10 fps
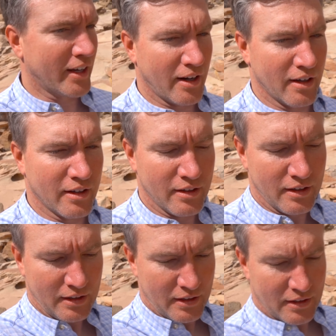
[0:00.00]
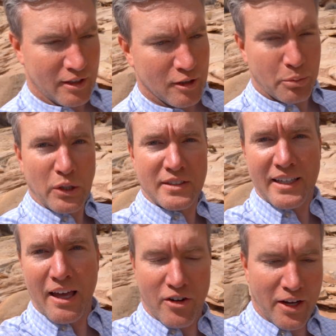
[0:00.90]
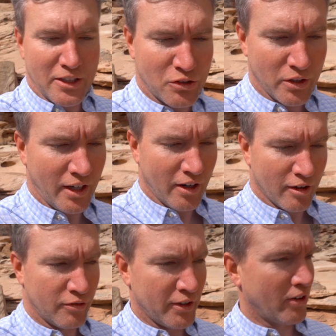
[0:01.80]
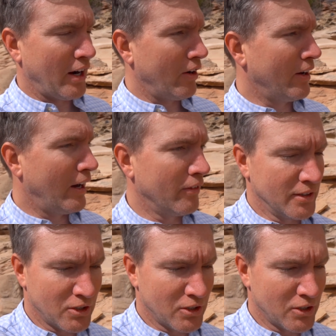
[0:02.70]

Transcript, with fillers: to kind of put together history here and figure out how these